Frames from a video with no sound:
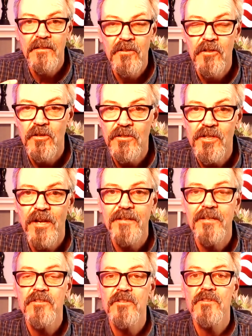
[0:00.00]
looks like
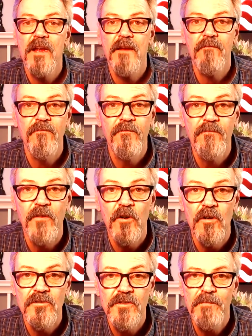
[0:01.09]
this is a
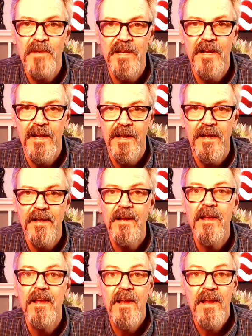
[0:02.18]
full speed ahead,
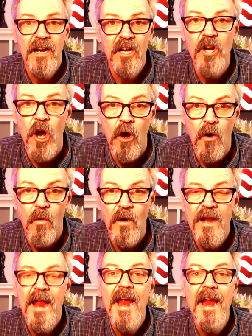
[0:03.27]
go.
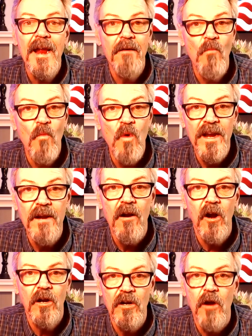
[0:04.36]
And we
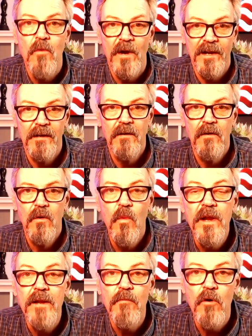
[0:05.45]
are going.
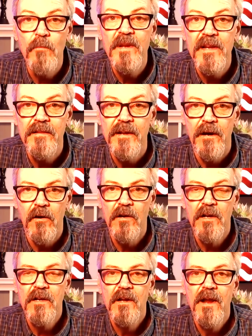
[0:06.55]
We will be there.
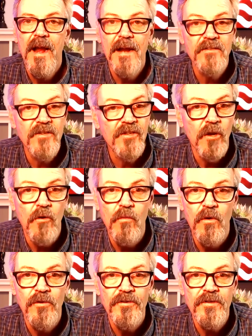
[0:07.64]
And so
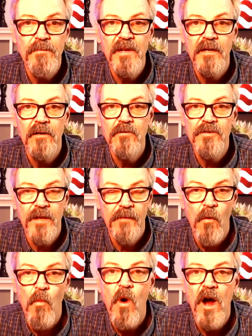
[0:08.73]
will the speakers and the
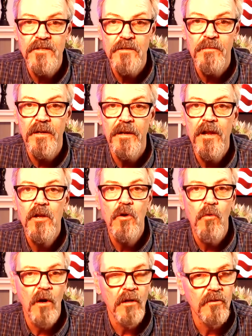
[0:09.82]
watchmen
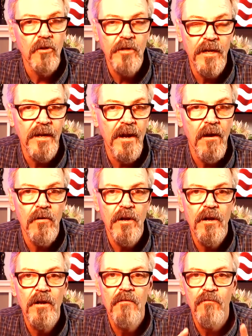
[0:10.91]
who are looking out
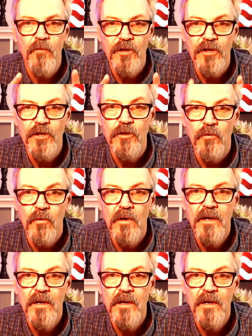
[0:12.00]
for you.